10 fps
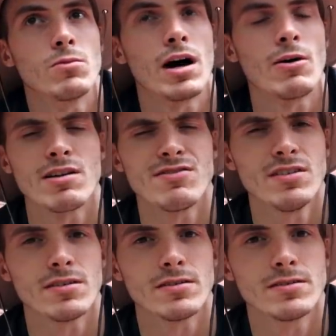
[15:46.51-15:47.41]
how I
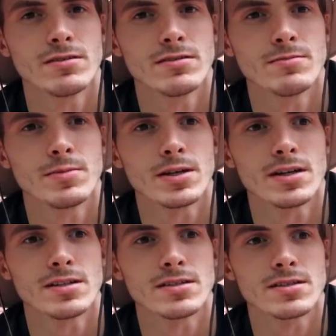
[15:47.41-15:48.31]
feel
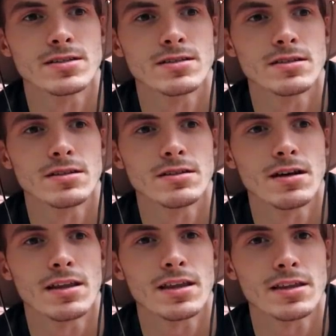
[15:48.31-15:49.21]
because
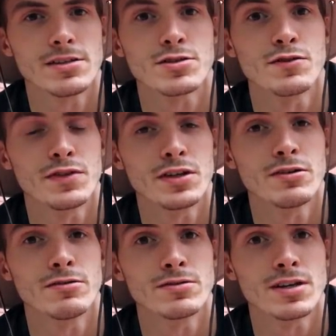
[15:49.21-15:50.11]
I think these are the
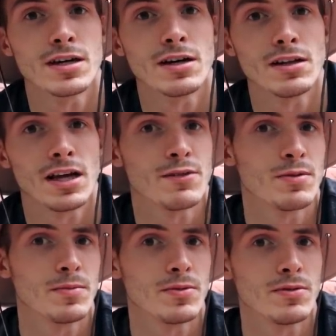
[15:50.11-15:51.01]
videos that a lot of
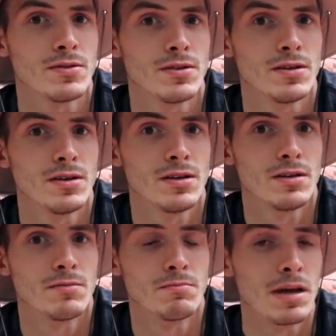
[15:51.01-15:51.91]
people
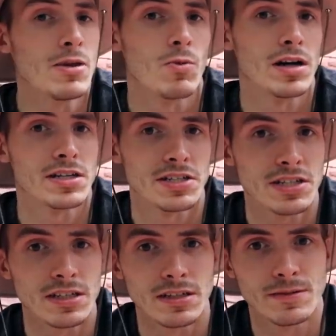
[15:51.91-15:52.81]
may want to
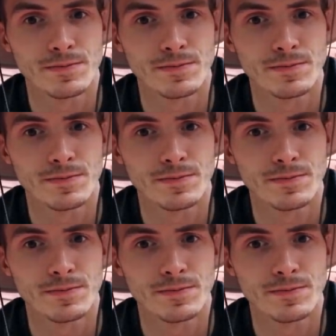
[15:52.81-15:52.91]
see.